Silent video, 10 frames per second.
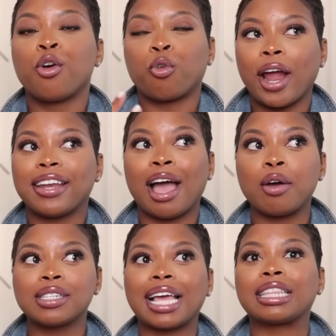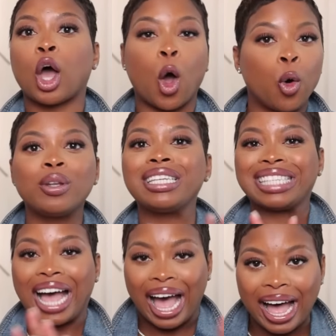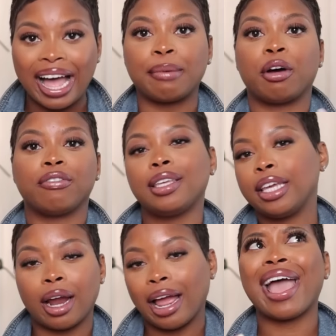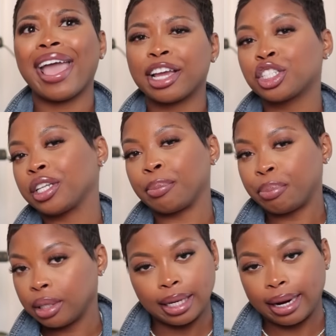Right now is like the only time of the year I actually pull it